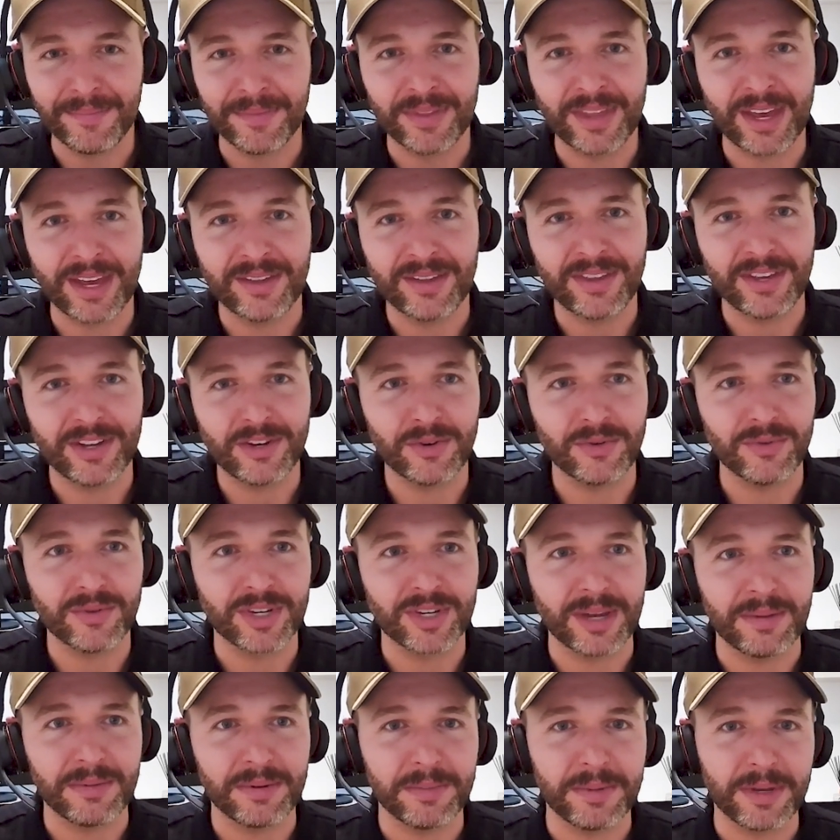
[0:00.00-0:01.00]
they do
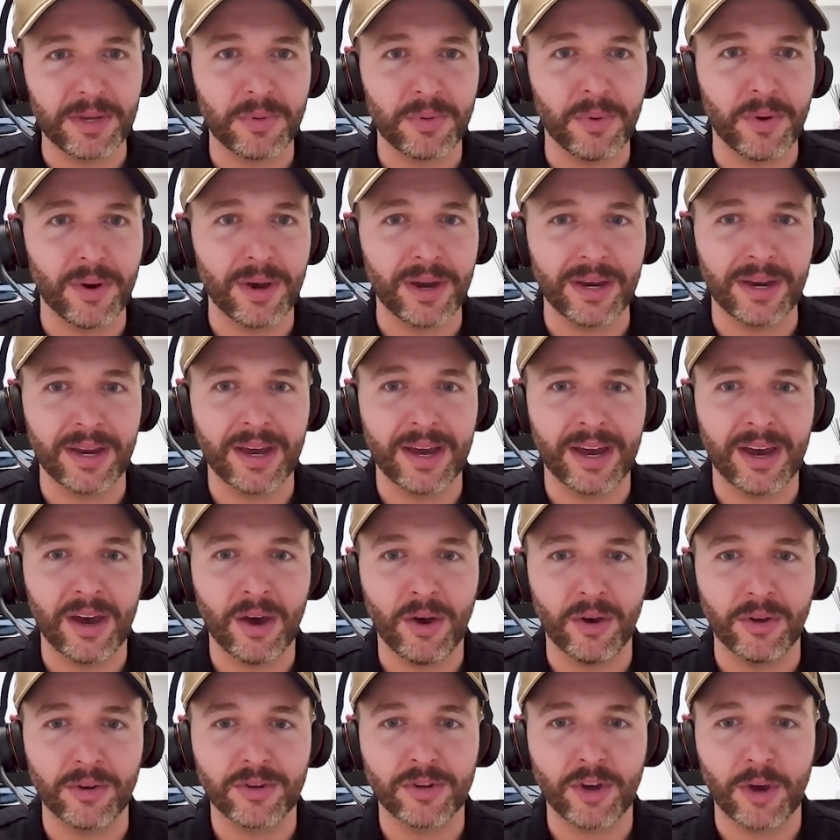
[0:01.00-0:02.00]
seem to be quite
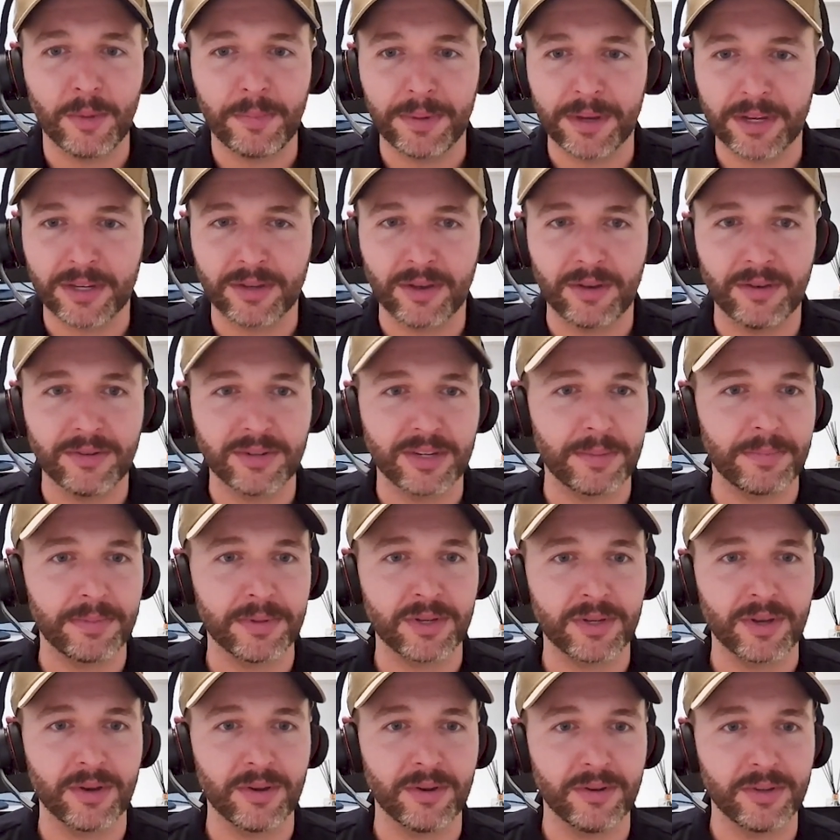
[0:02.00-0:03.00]
hot topics, those
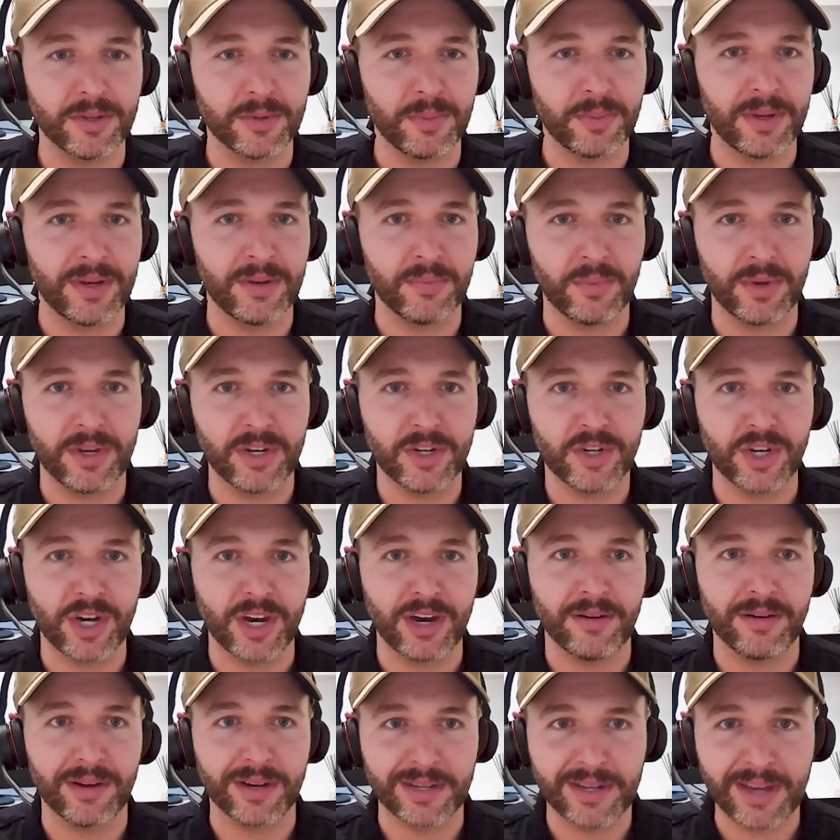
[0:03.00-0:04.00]
episodes, when we're
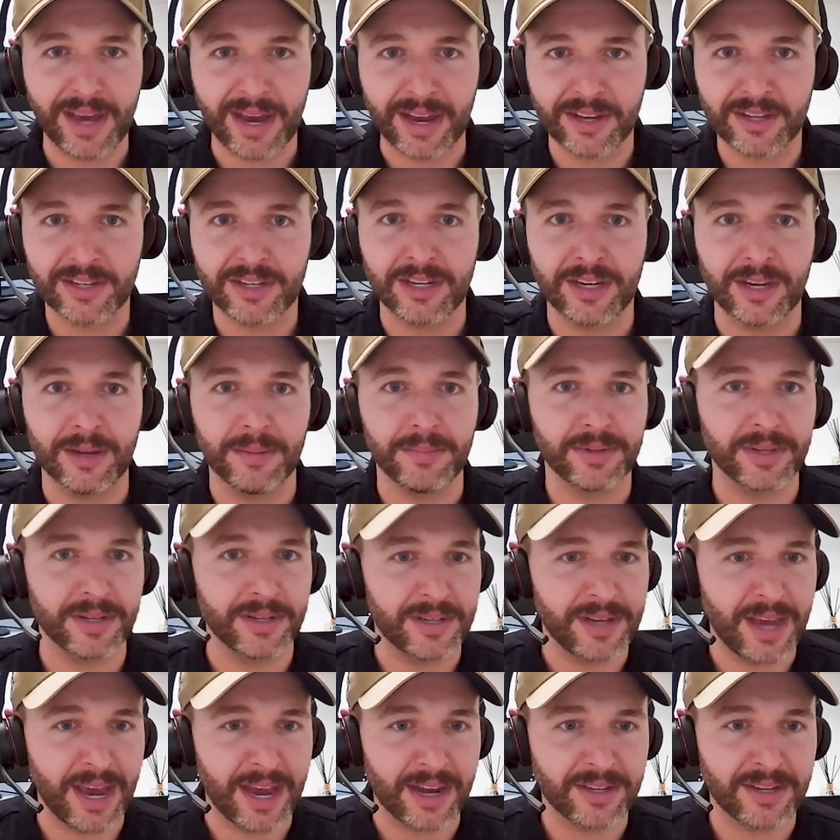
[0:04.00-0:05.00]
sharing tax tips and
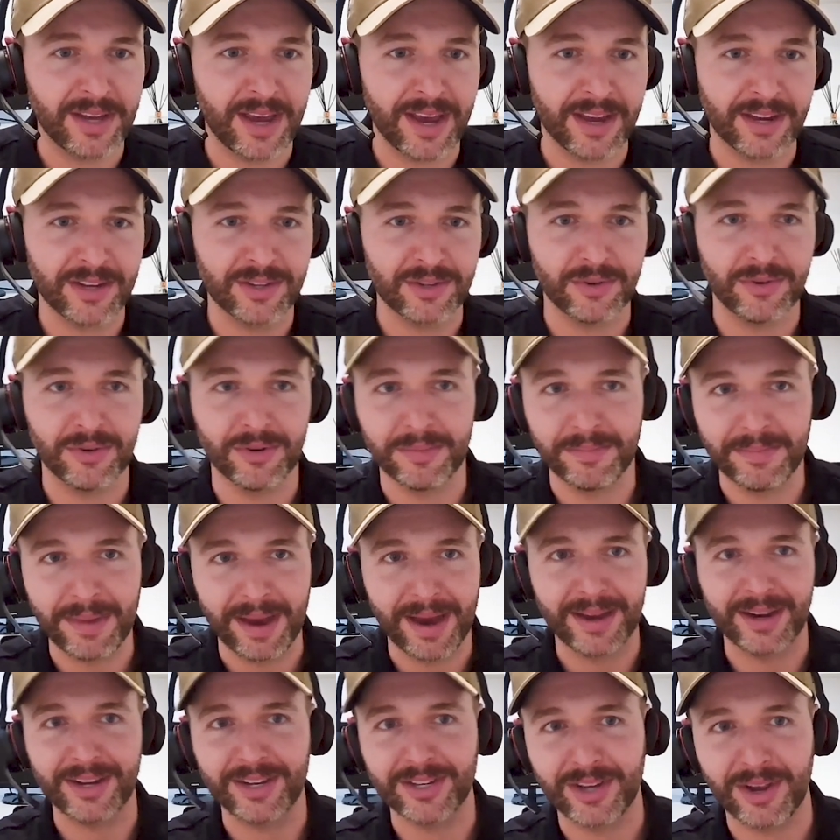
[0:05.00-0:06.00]
tax hacks, or
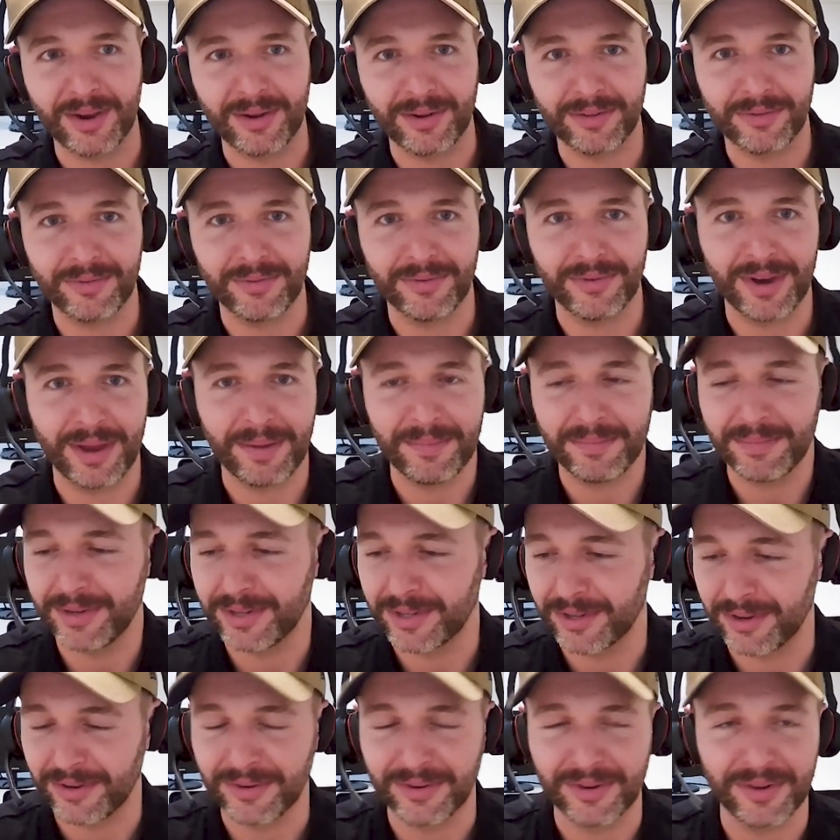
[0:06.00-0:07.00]
Marty's going through
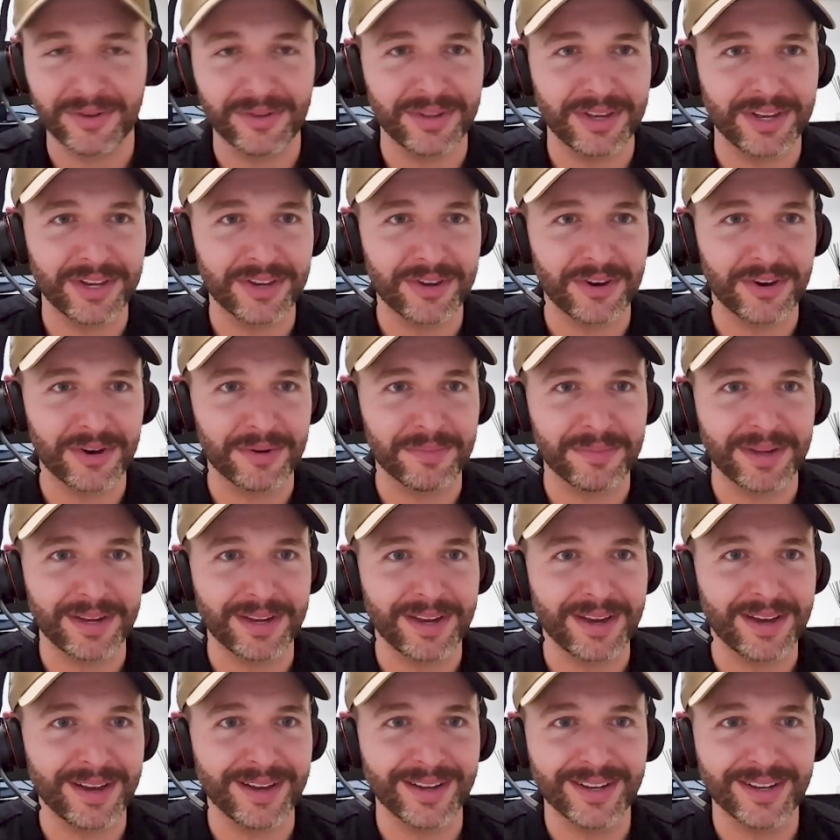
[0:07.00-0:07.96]
numbers on the economy.